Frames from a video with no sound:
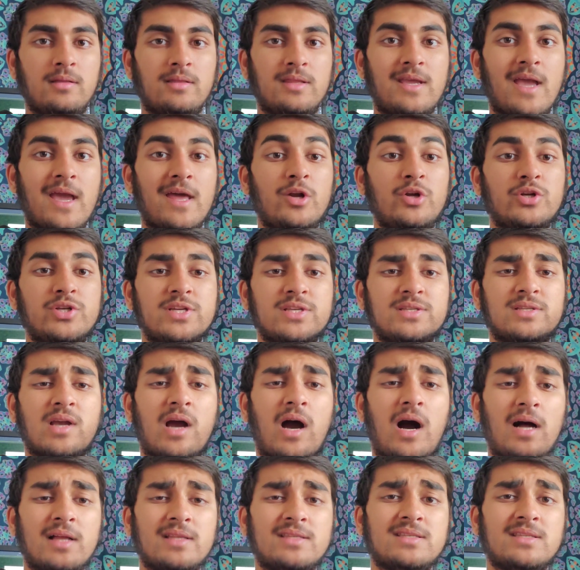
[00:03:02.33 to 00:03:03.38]
The energy is
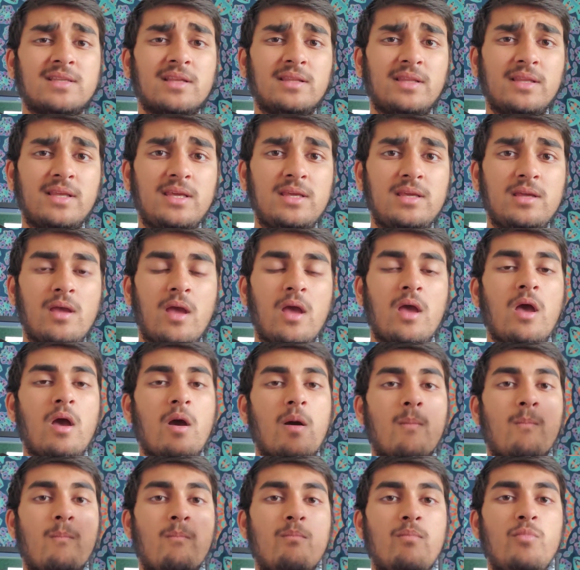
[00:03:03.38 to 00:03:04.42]
constantly
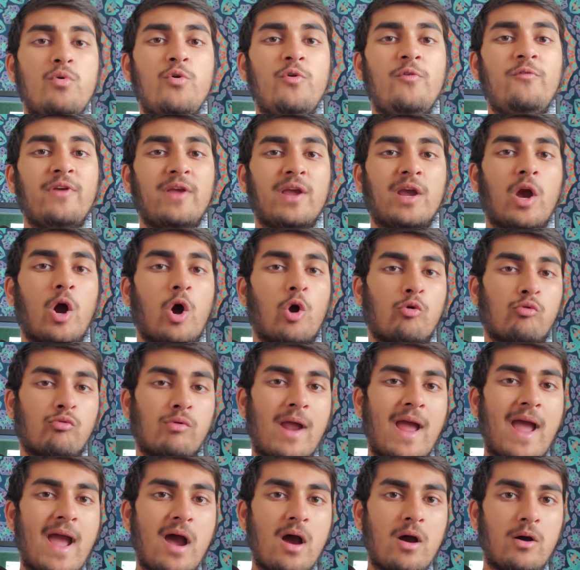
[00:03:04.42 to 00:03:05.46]
moving
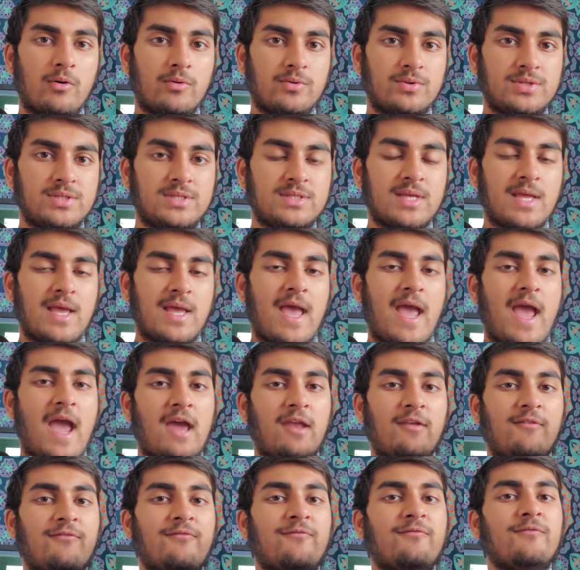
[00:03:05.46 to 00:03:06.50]
around
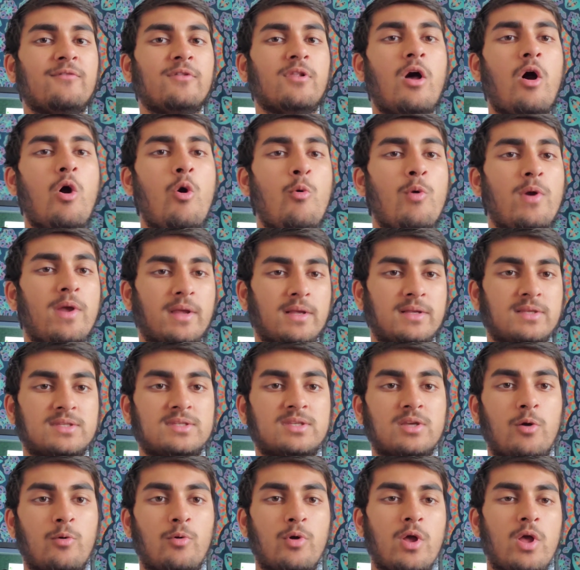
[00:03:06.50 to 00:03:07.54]
and flowing.
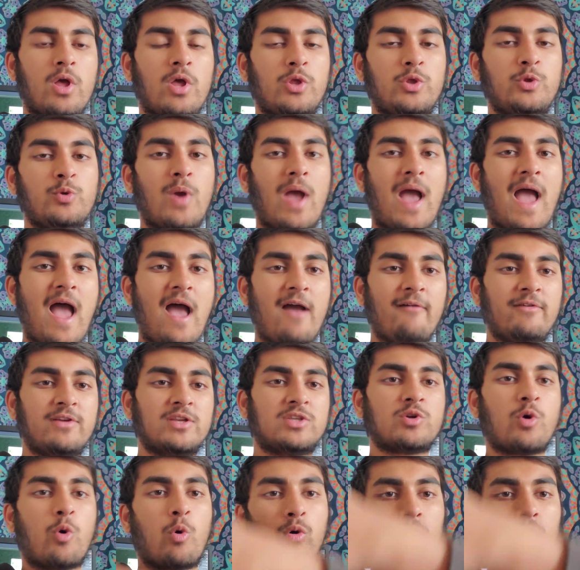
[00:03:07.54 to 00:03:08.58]
So you have a
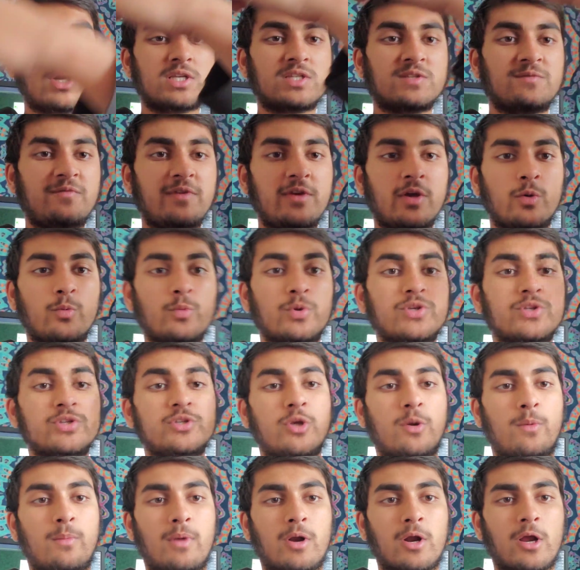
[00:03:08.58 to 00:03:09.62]
torus field, which is
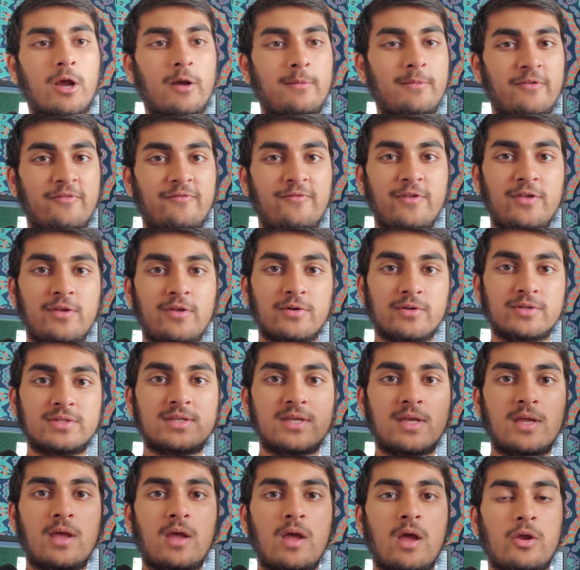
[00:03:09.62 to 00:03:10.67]
your Merkaba field,
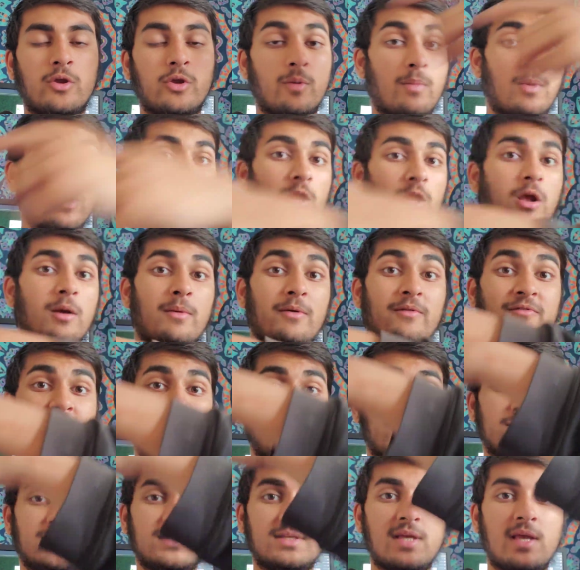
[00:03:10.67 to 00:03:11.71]
your Merkaba
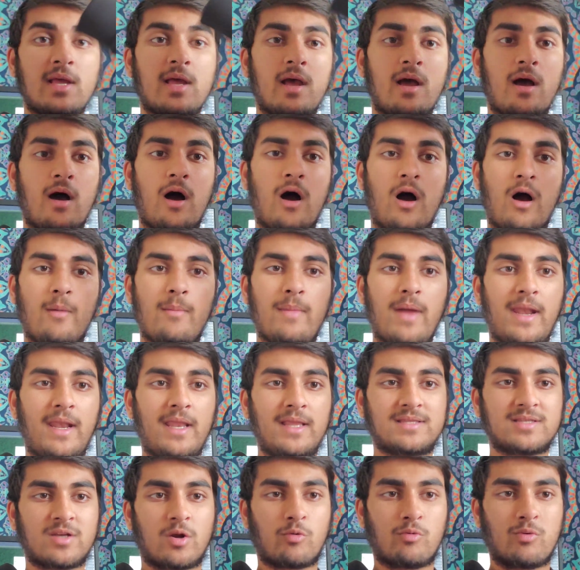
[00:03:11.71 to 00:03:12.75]
field, um, and
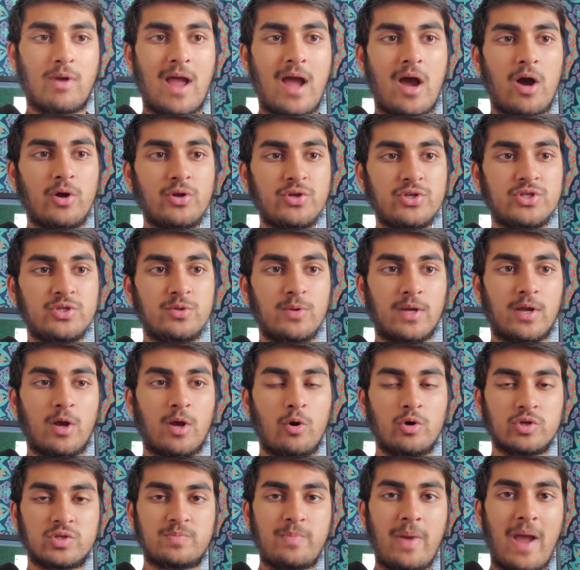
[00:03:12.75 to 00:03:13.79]
it's around you. It
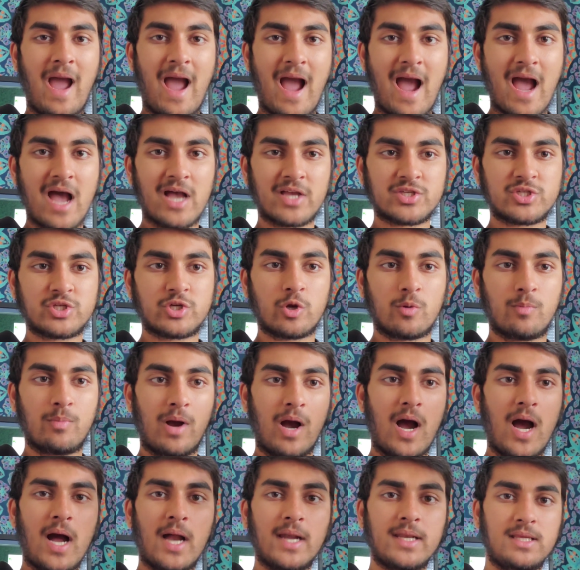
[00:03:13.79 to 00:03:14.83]
goes past your
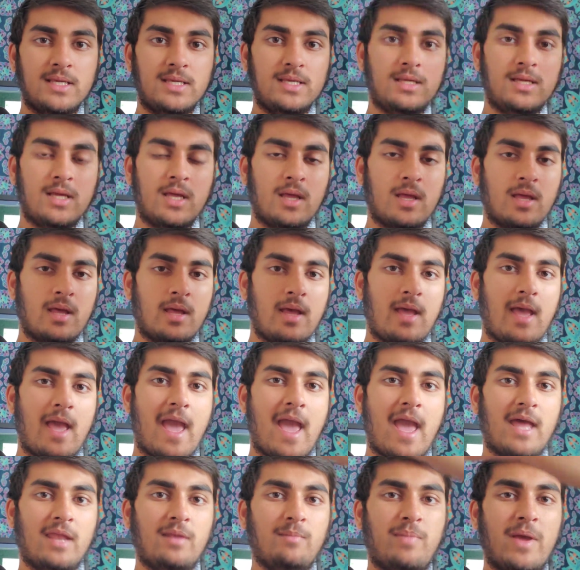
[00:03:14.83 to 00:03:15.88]
body,
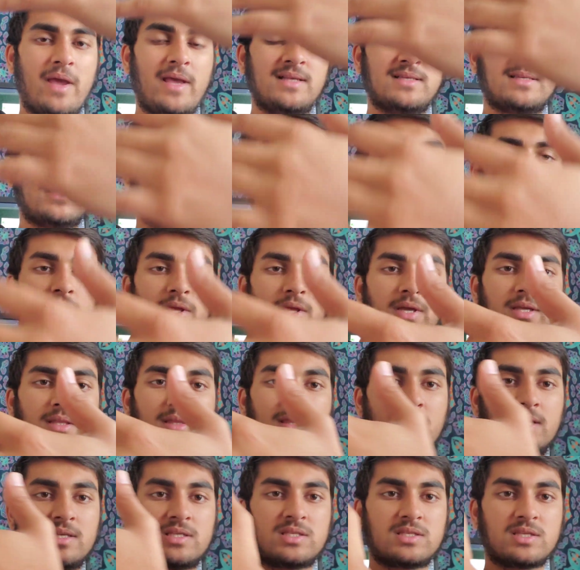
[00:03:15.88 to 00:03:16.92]
and basically
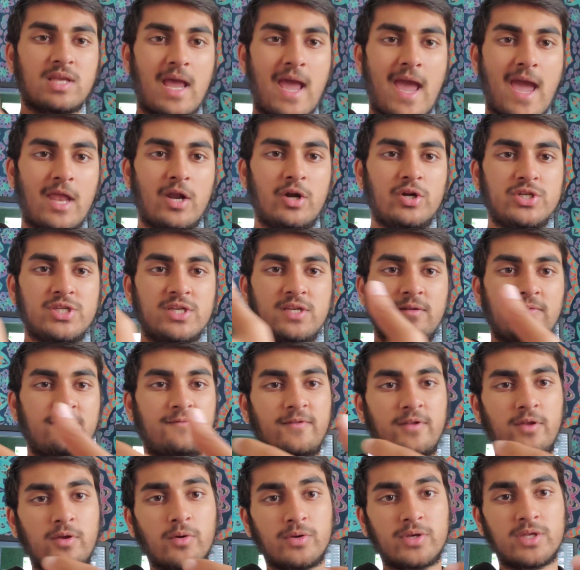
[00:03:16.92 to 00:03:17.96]
this energy
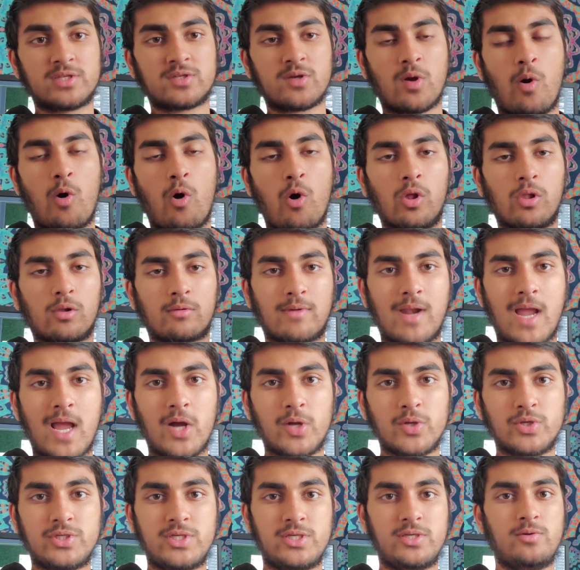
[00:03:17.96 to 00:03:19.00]
field is all
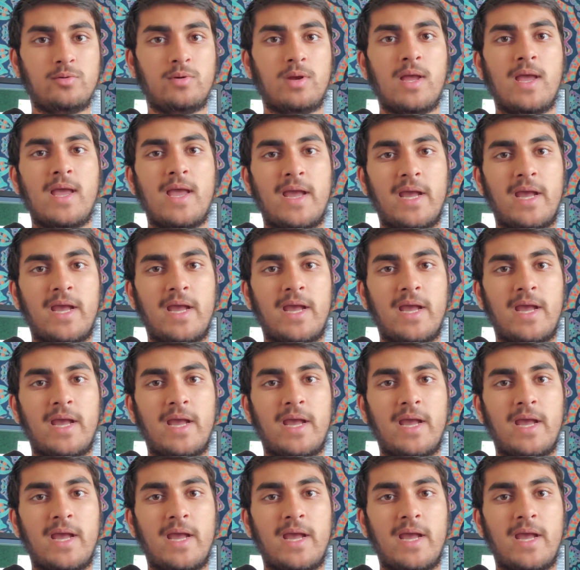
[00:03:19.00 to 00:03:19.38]
around you.